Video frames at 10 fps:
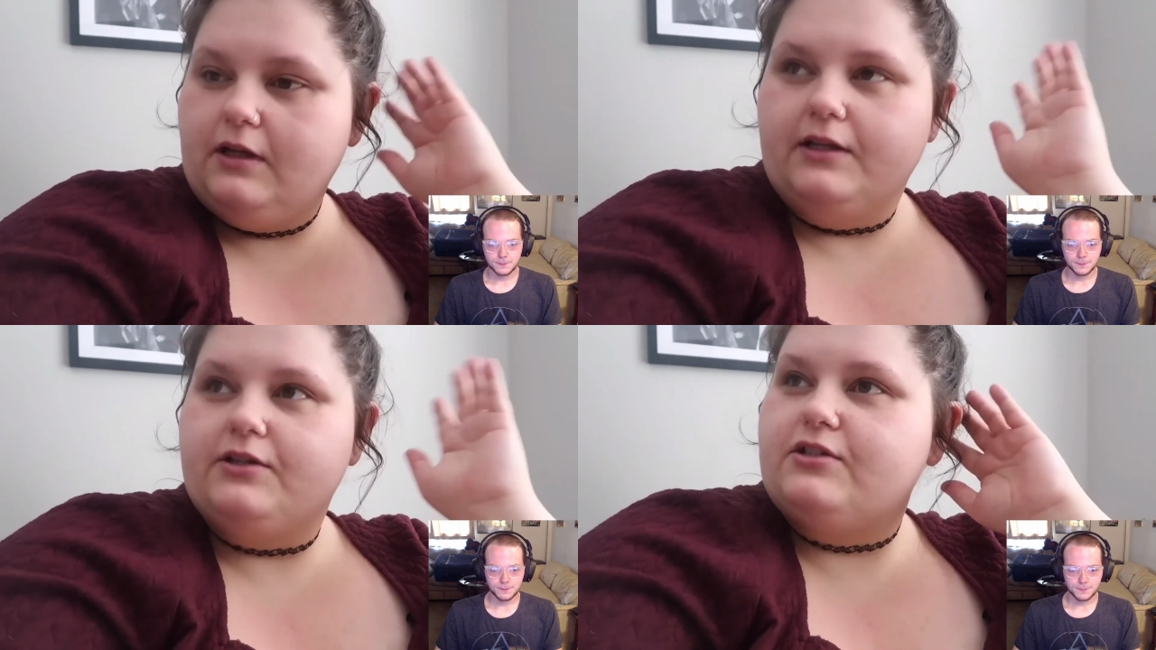
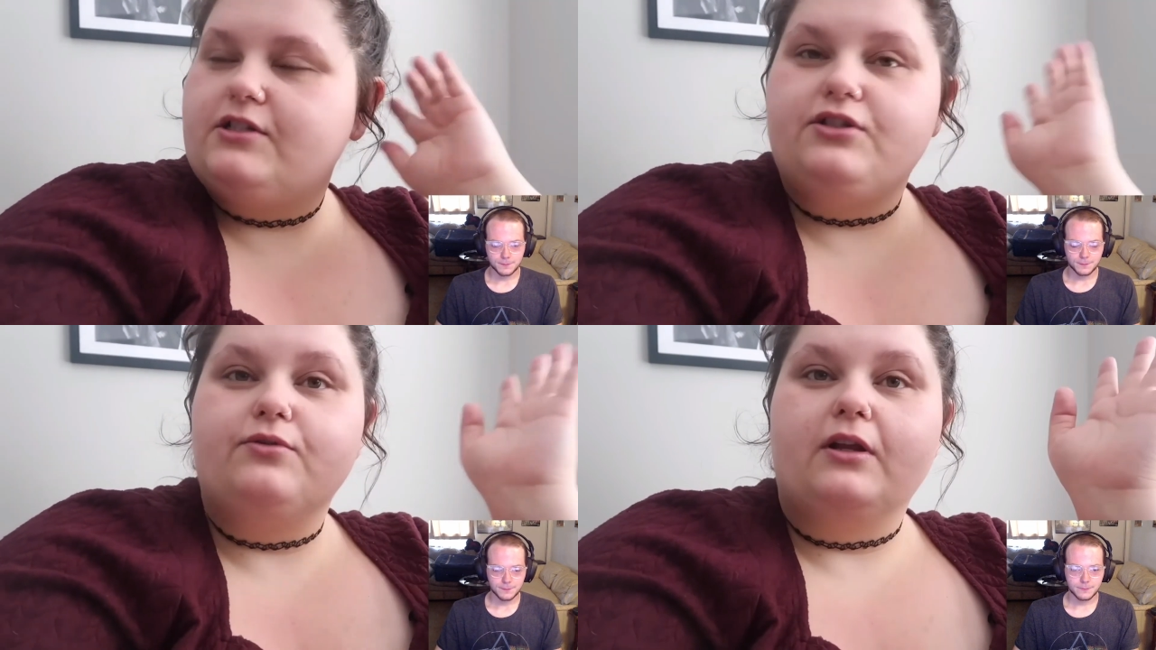Speaker 1: and they're
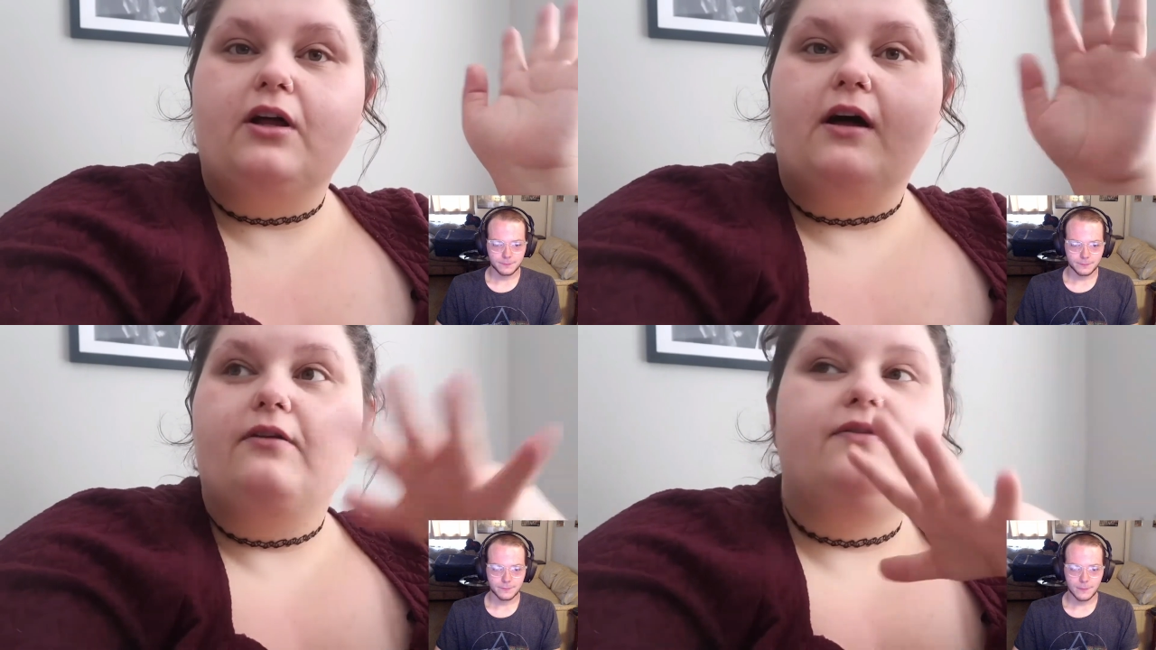just doing a
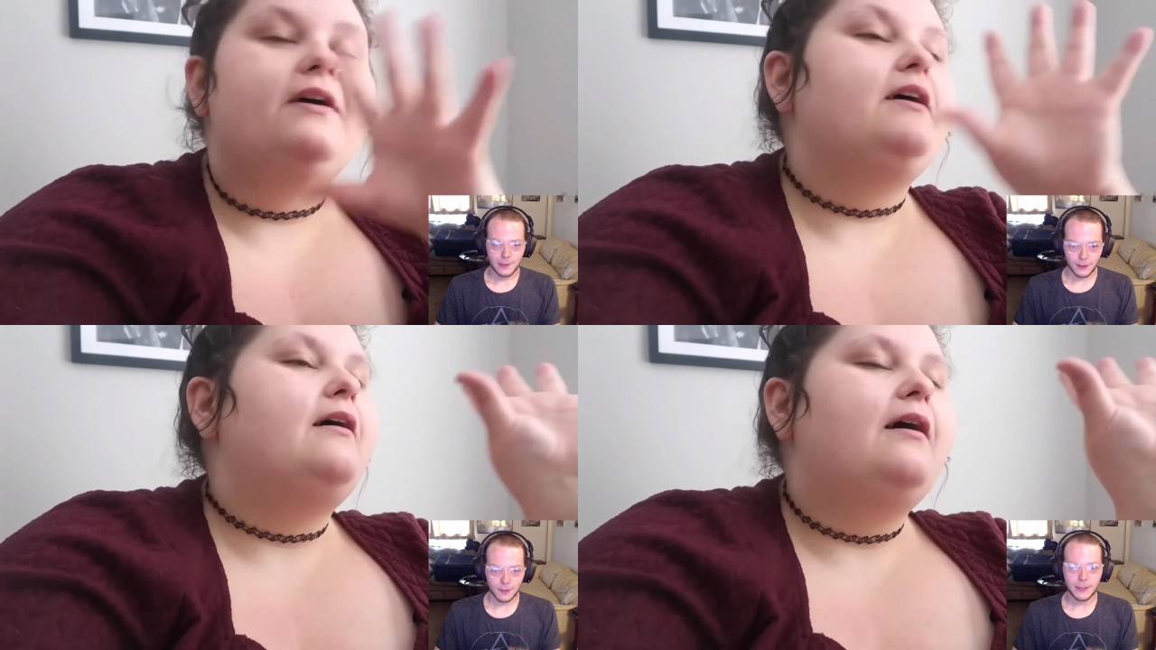lot of
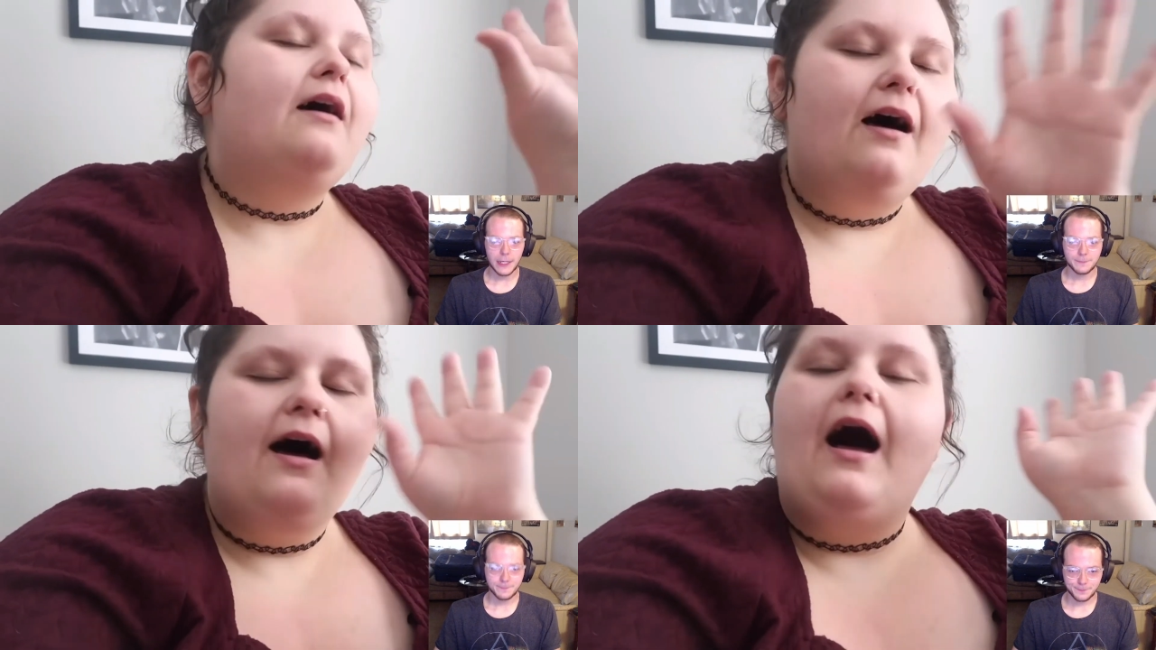love that
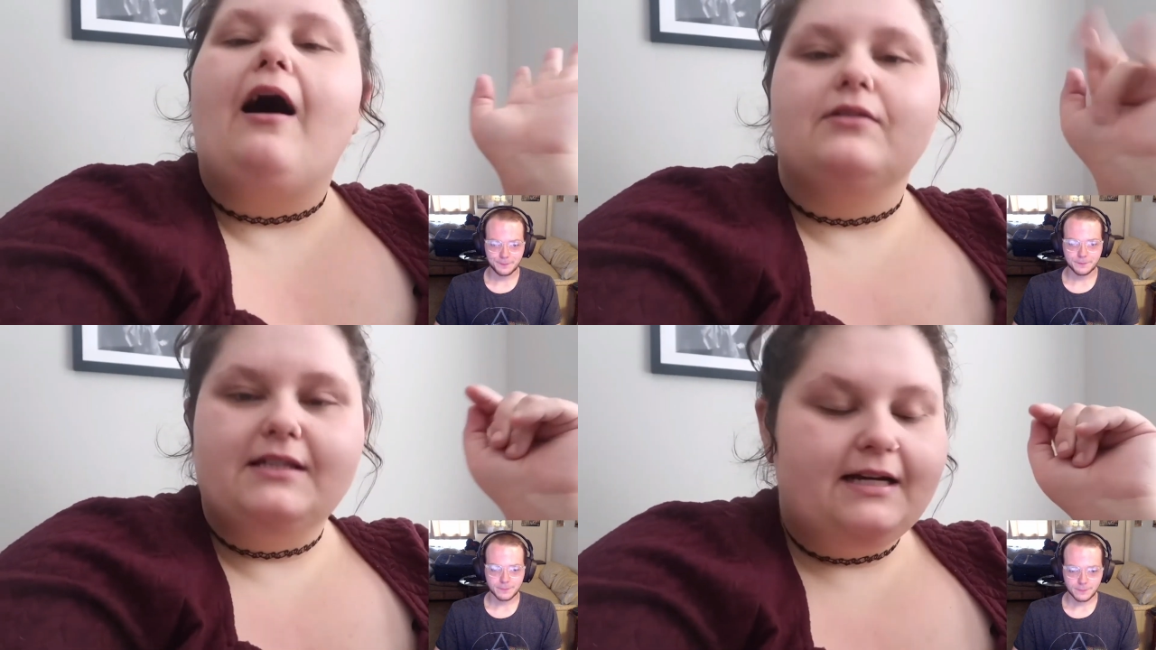
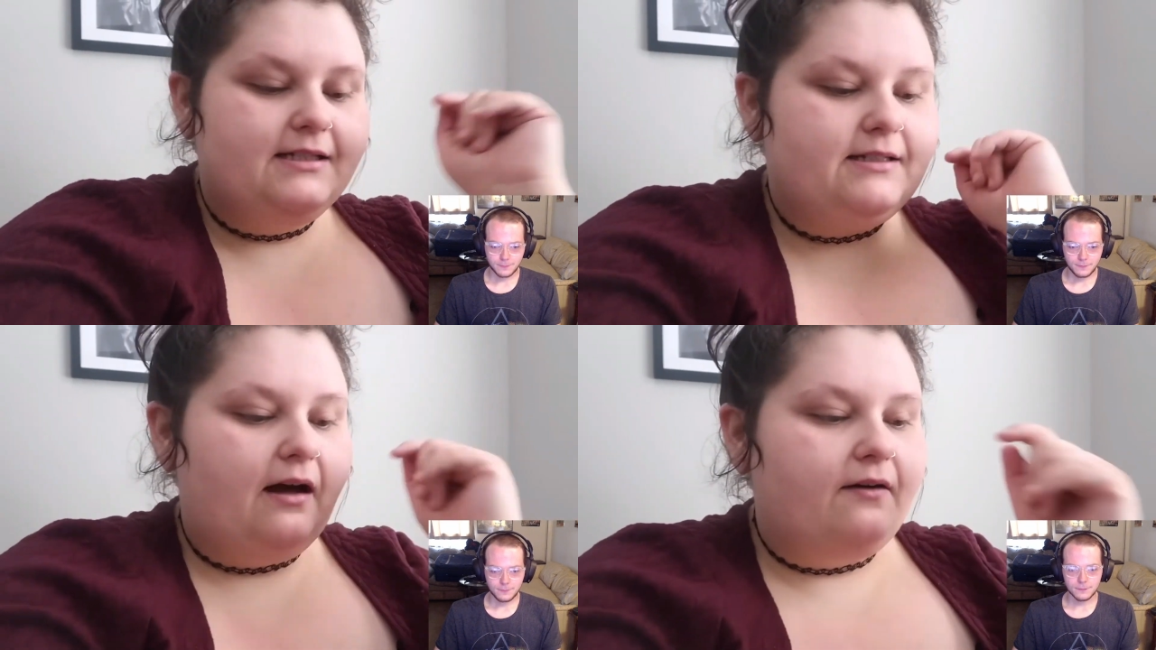outside
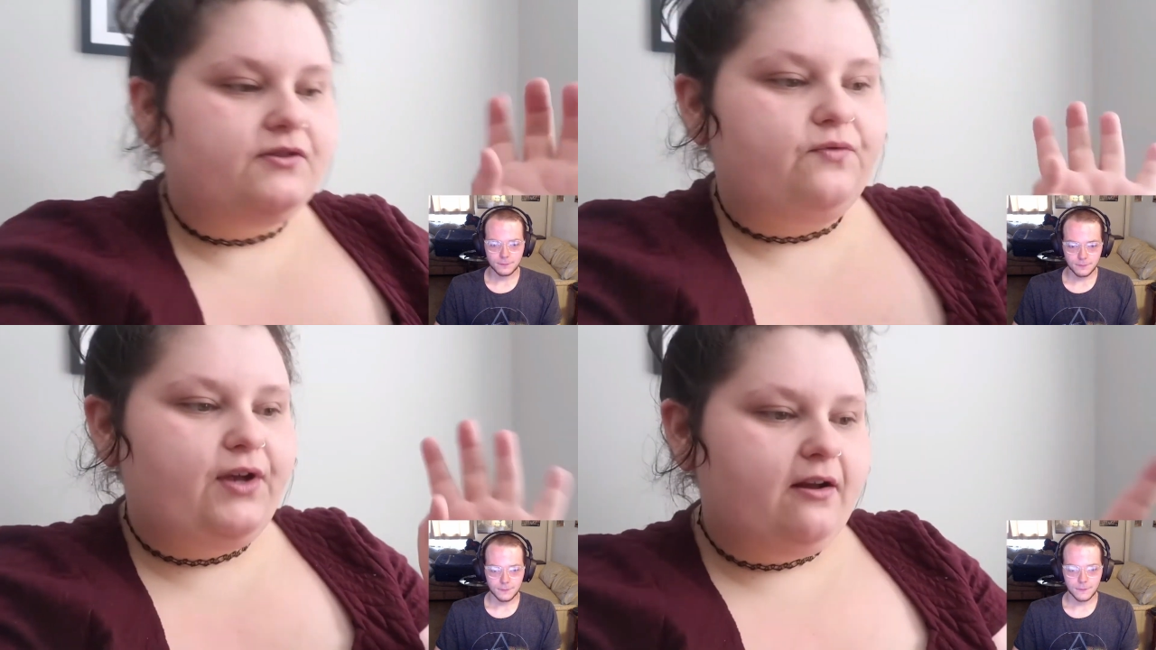stuff. So
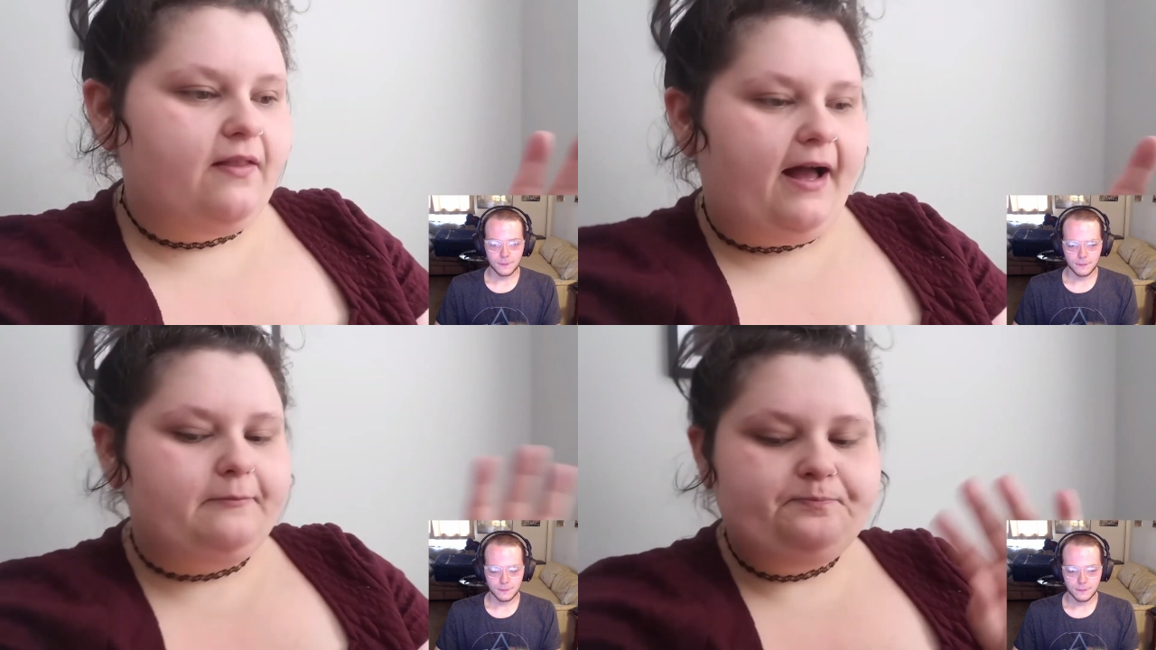if you hear
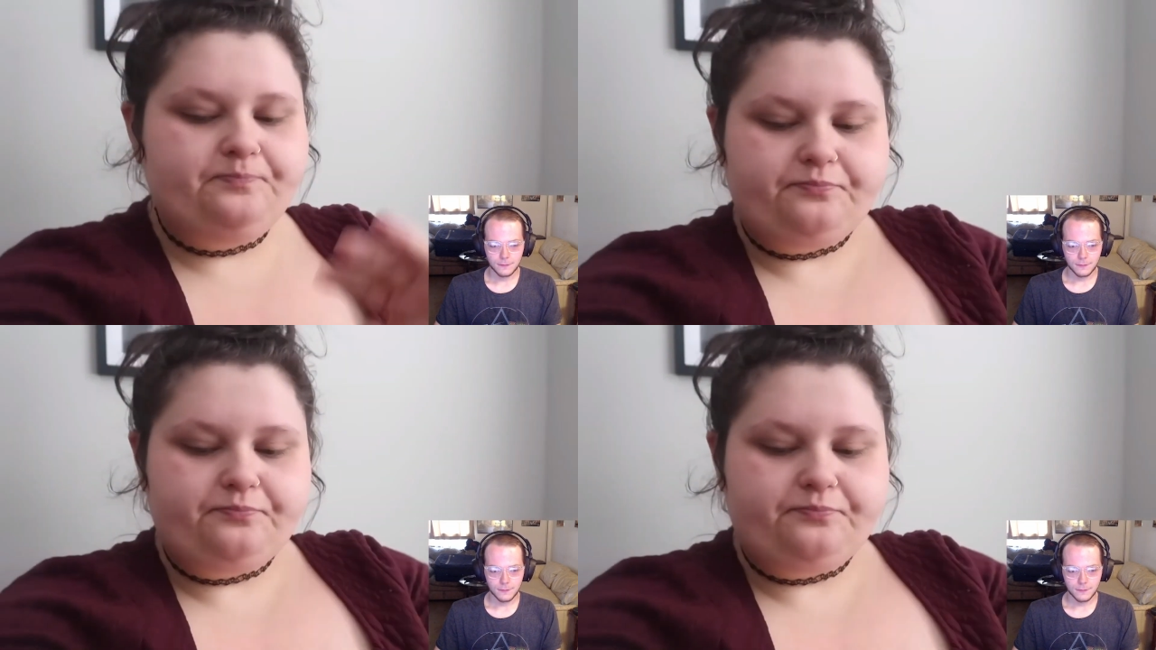that,